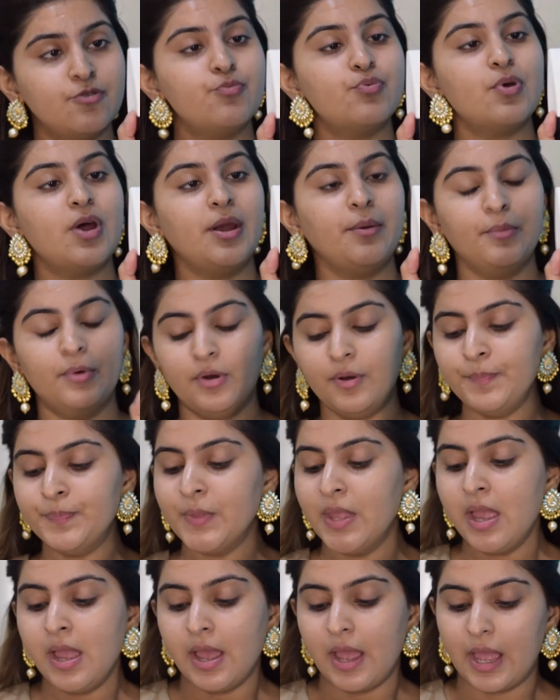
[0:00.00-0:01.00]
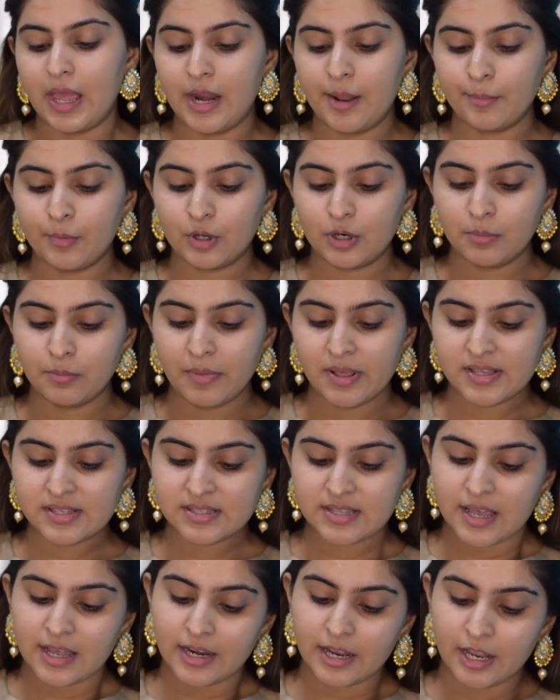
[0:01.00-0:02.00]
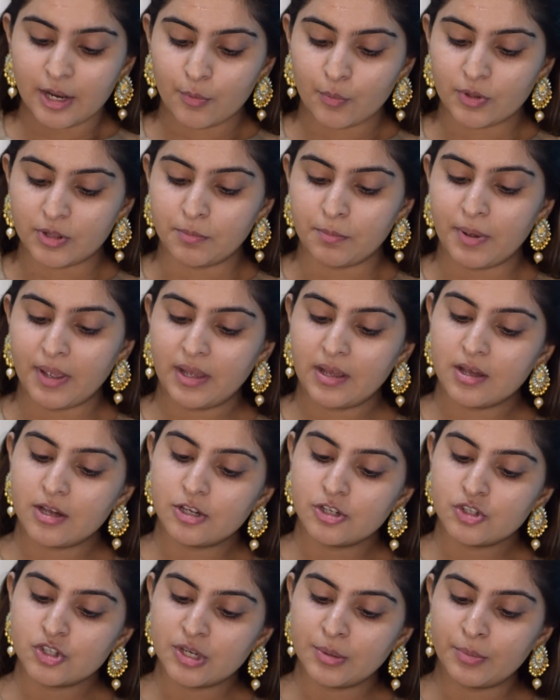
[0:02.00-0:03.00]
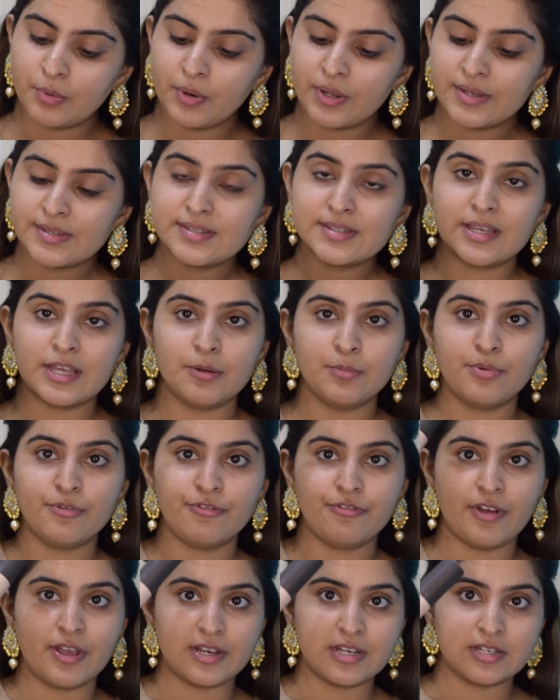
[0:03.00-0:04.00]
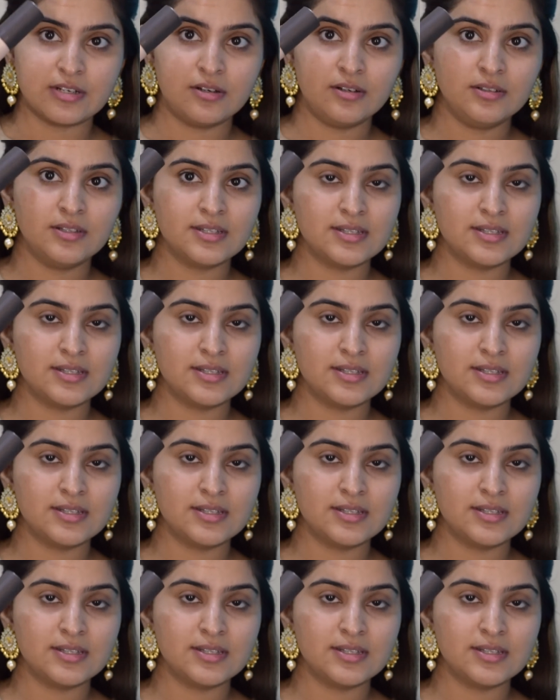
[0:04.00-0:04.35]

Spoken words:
Primer, and I'm going to mix that in with Becca Shimmering Skin Perfector.